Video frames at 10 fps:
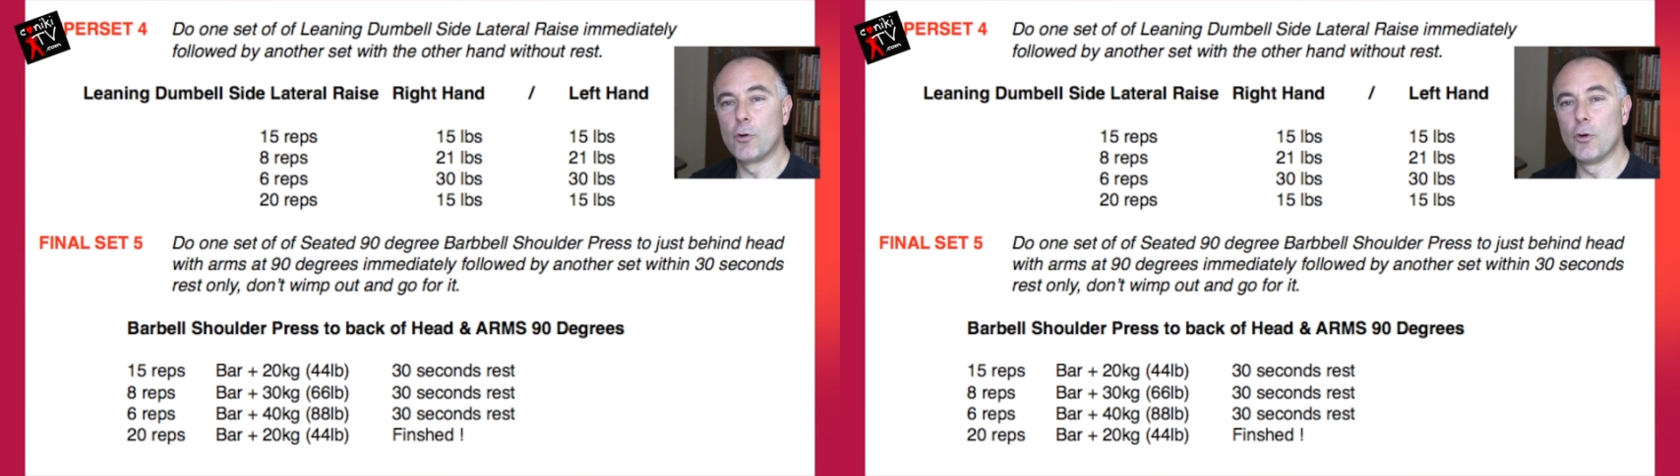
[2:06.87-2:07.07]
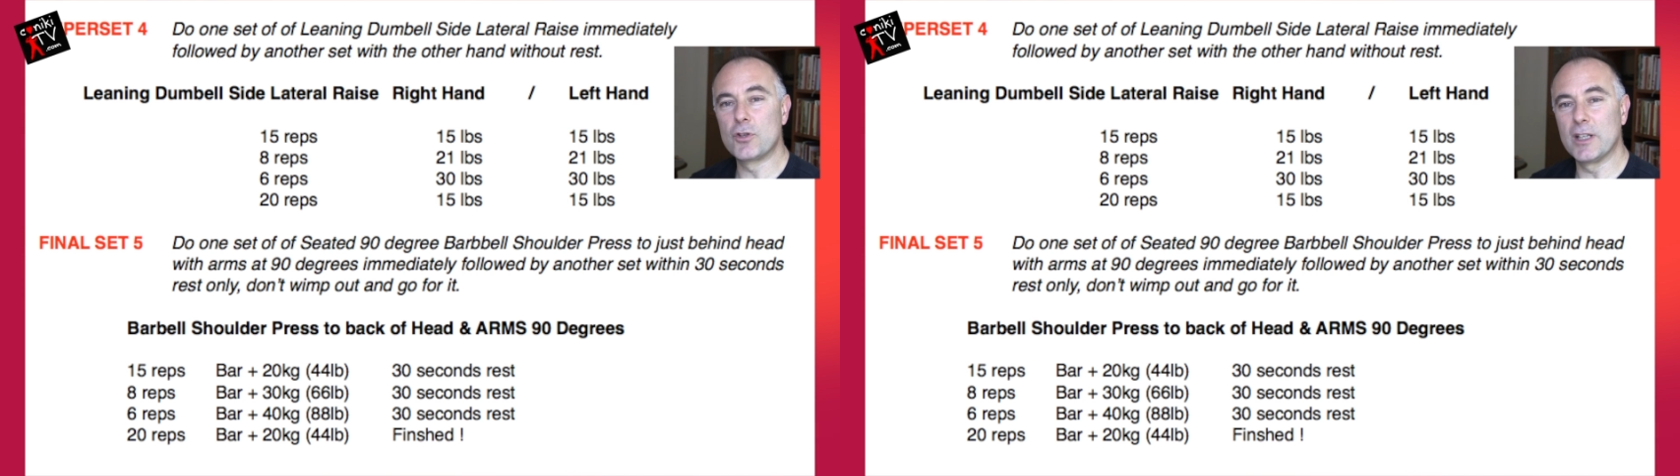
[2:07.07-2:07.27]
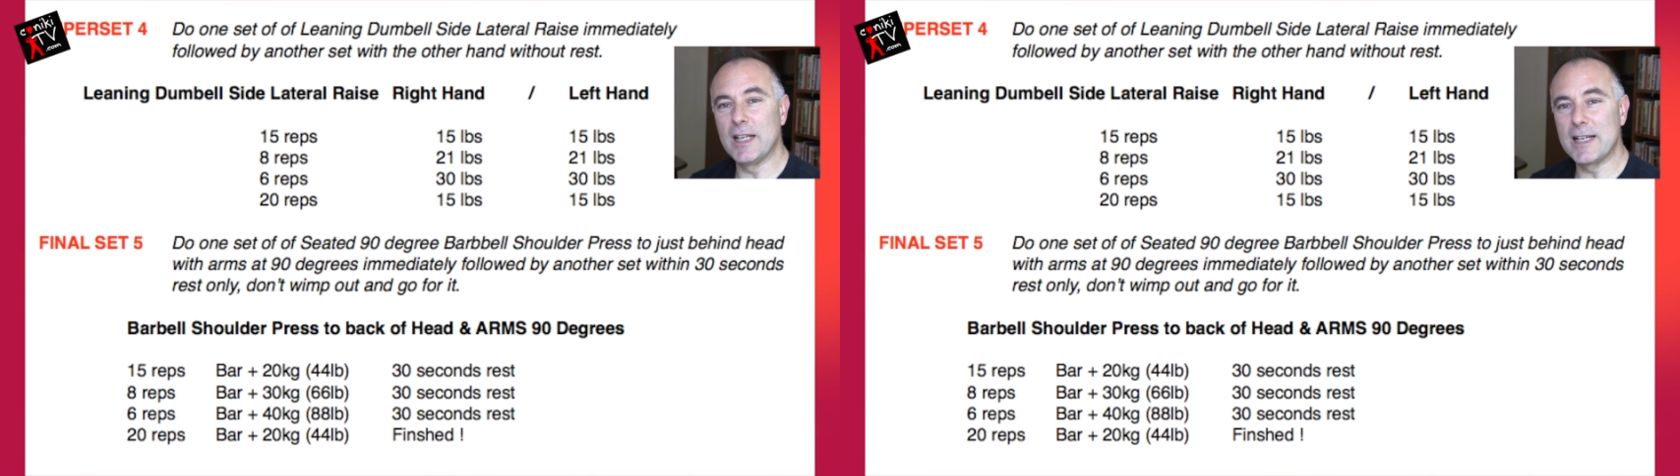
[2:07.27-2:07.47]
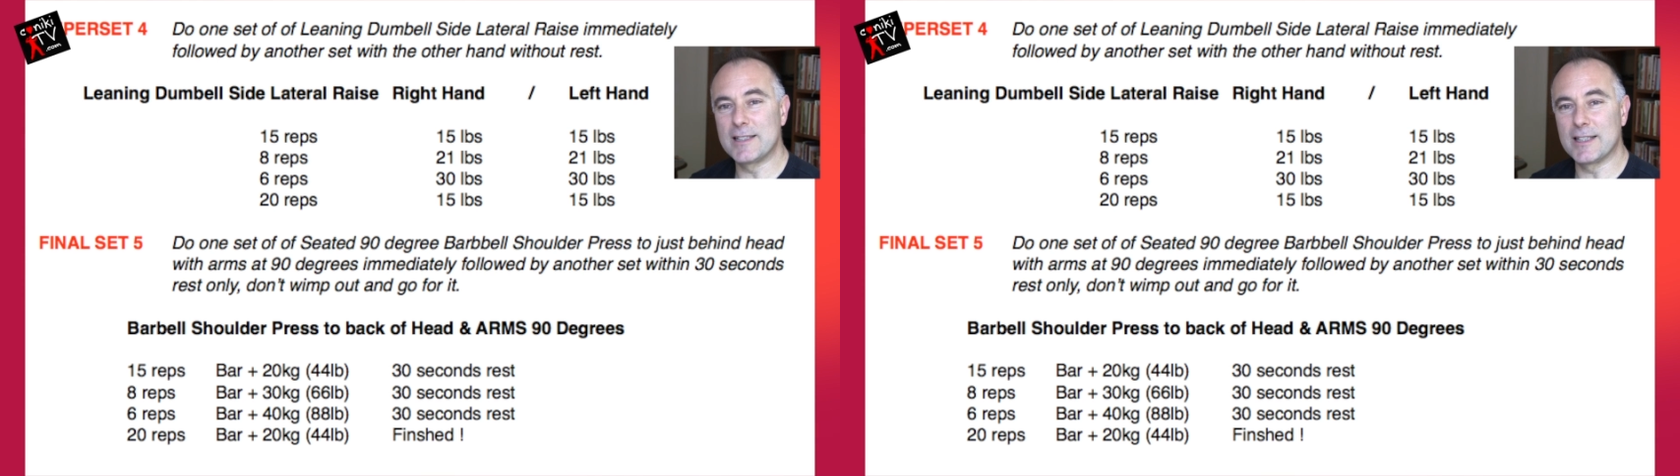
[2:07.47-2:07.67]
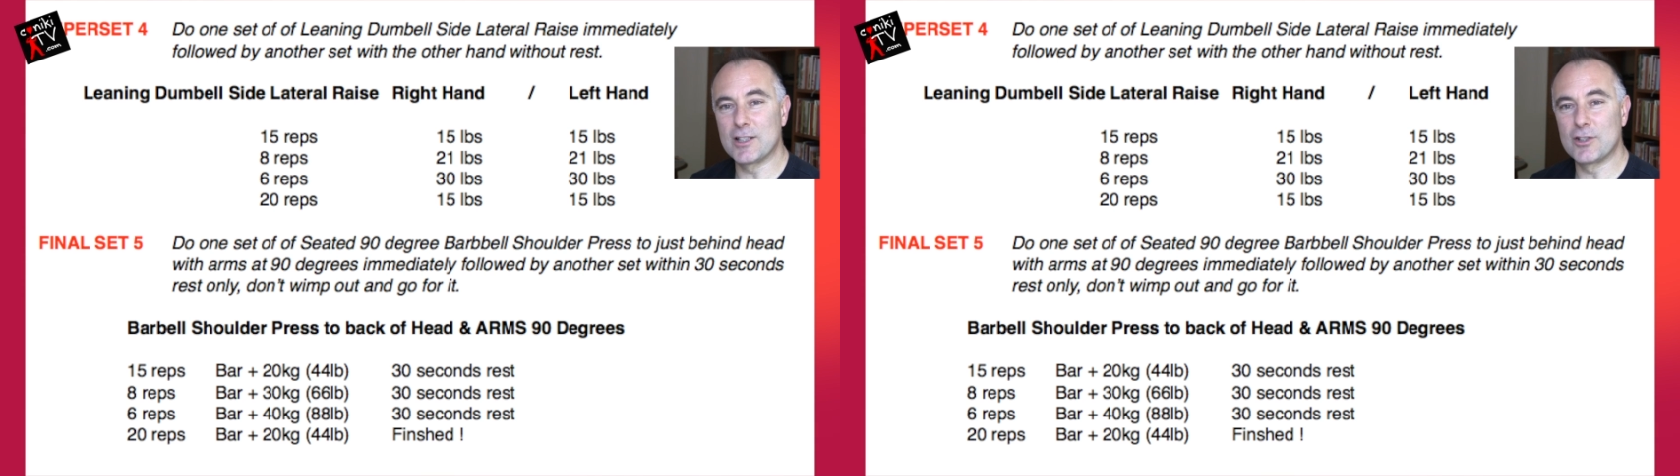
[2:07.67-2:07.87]
Of course, the
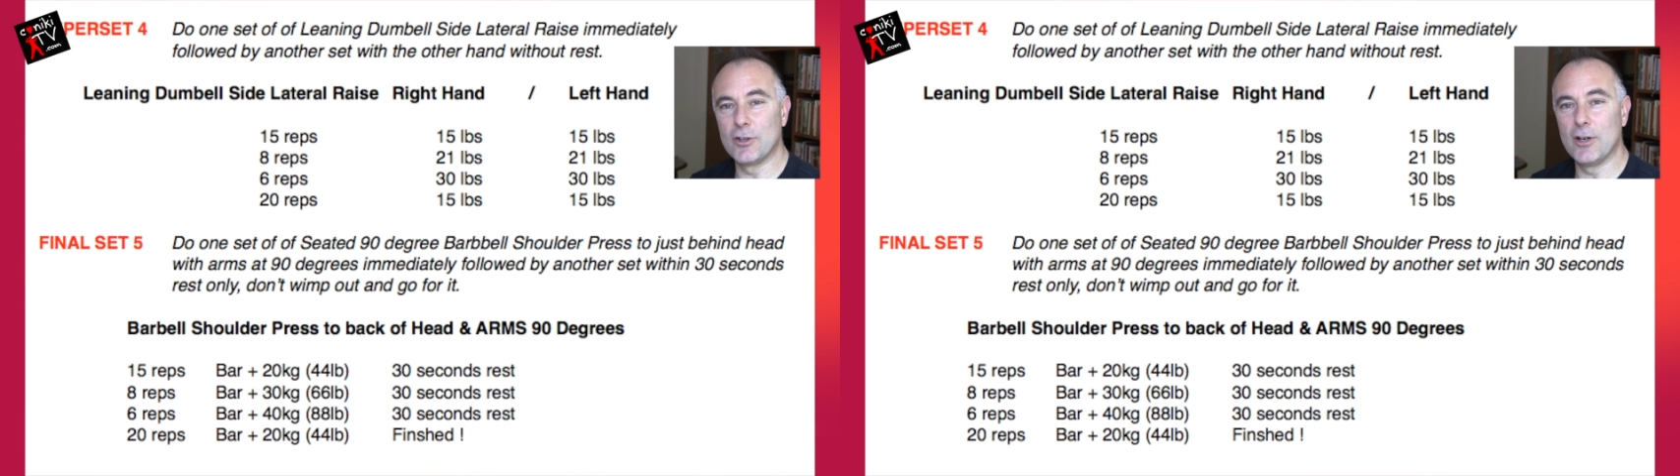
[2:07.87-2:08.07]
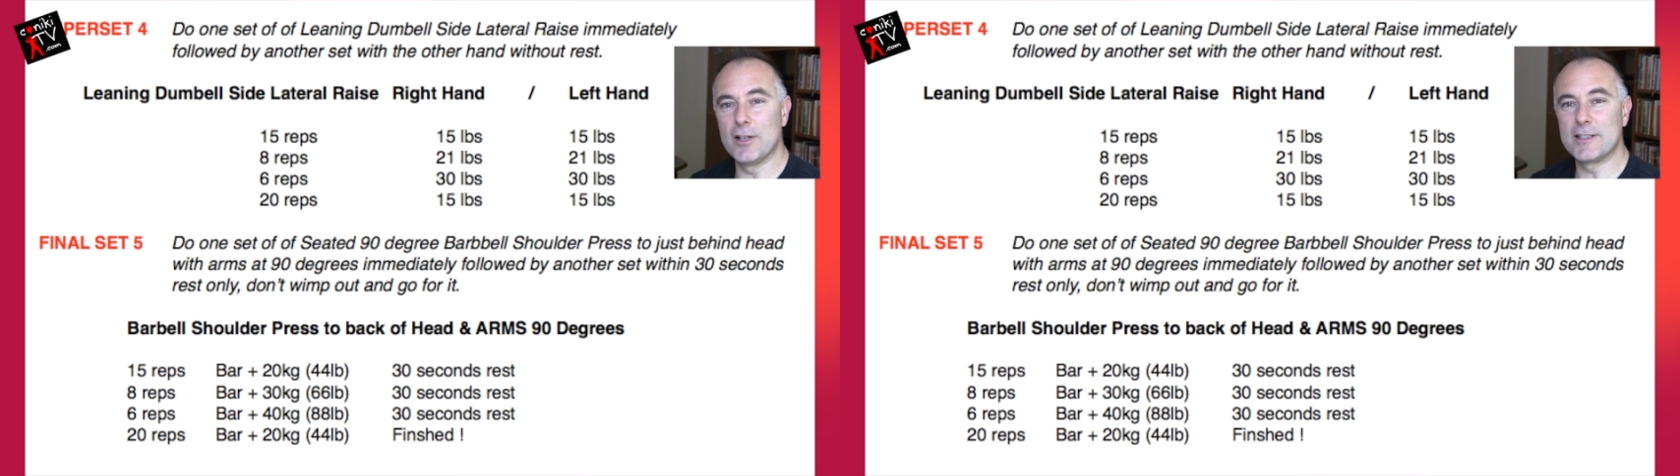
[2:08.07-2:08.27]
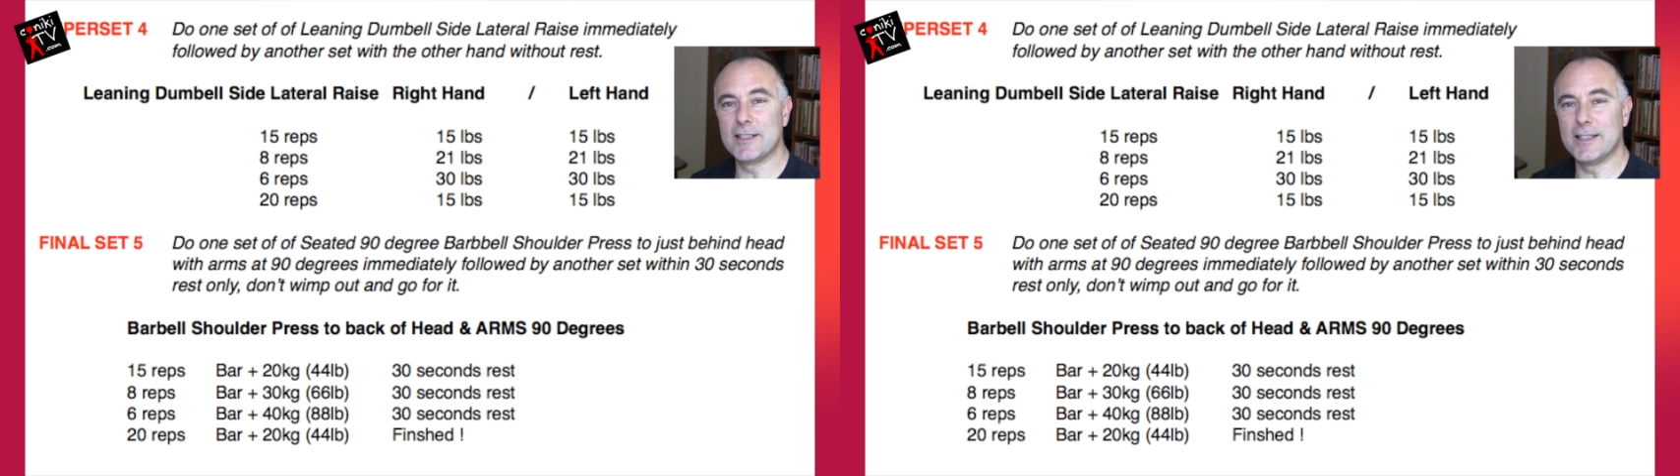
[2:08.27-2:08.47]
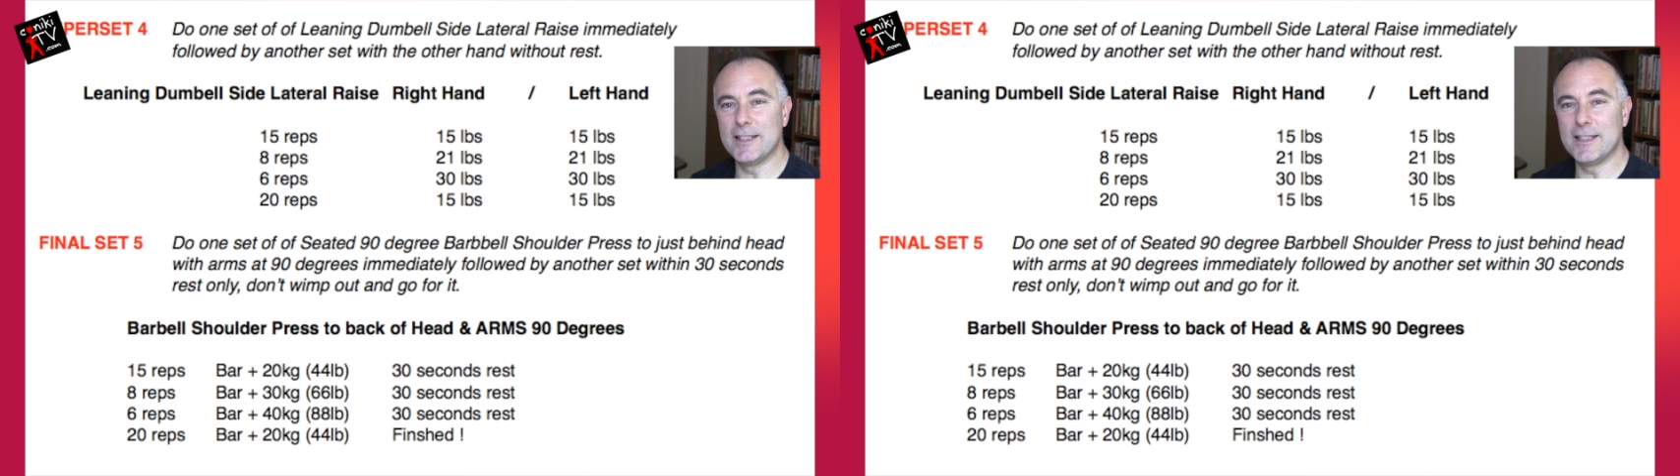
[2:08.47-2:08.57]
last exercise